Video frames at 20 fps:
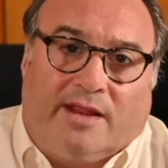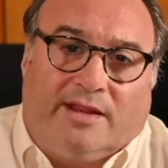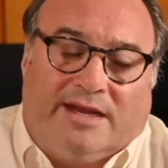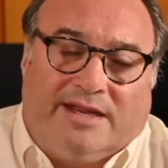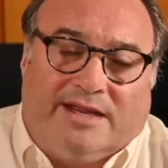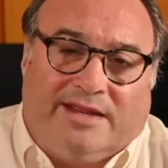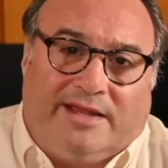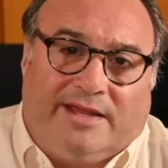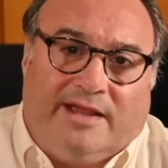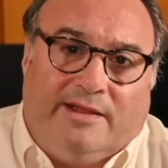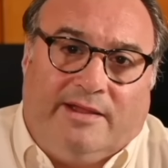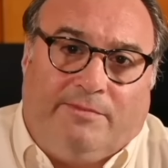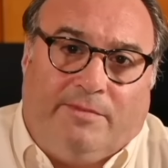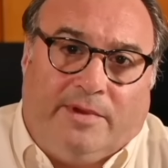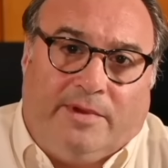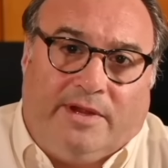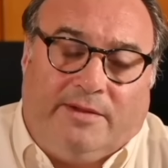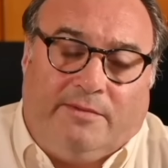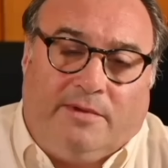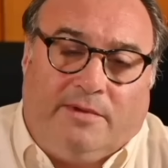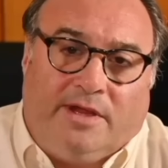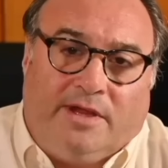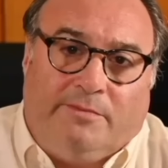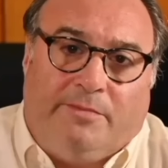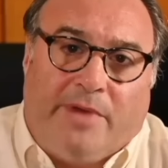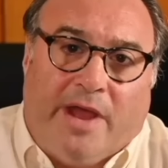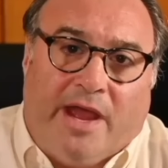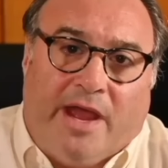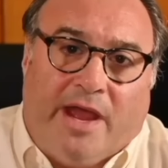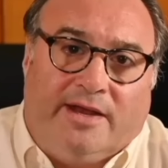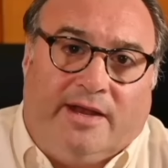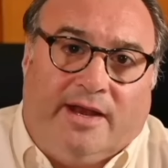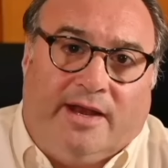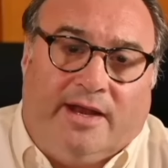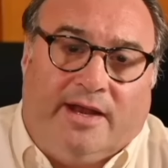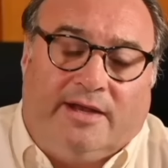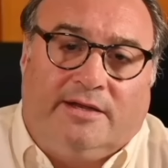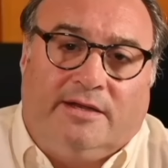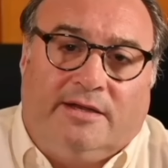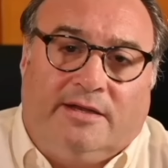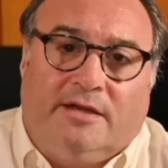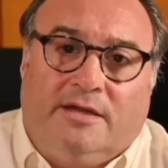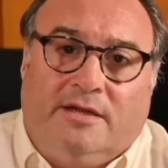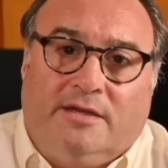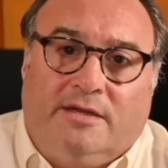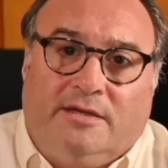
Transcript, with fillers: and I think he he, he penned it in